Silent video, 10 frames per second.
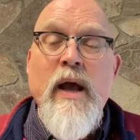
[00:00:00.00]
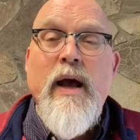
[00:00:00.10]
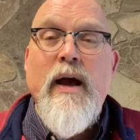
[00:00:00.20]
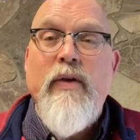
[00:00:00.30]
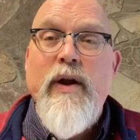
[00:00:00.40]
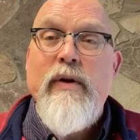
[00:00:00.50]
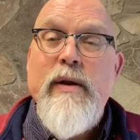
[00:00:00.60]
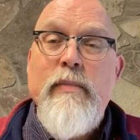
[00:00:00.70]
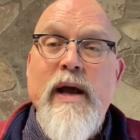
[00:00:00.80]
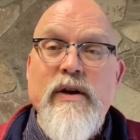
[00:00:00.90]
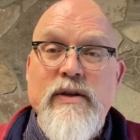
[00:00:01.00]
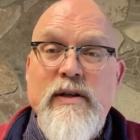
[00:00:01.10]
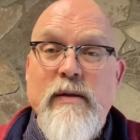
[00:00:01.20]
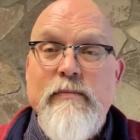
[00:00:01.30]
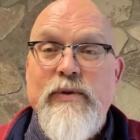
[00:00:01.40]
They're written by
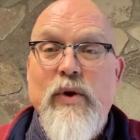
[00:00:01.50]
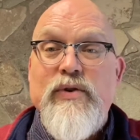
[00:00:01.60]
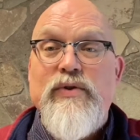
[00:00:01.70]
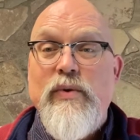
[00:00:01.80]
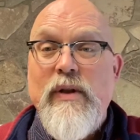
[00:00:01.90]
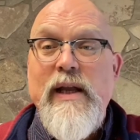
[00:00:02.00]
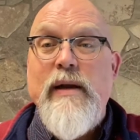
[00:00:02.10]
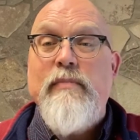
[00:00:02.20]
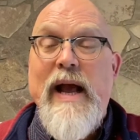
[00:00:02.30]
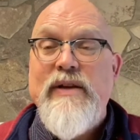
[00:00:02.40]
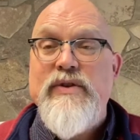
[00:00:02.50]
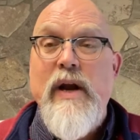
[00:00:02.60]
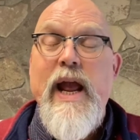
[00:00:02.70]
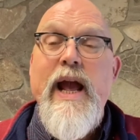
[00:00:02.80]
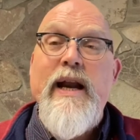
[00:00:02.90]
yours truly and Pastor
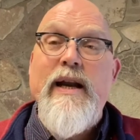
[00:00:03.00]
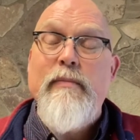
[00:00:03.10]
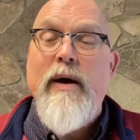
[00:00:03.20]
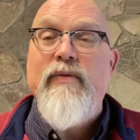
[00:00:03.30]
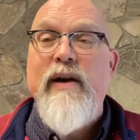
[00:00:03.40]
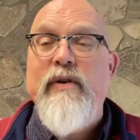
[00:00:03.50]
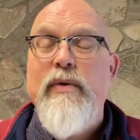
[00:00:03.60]
Ann and about five other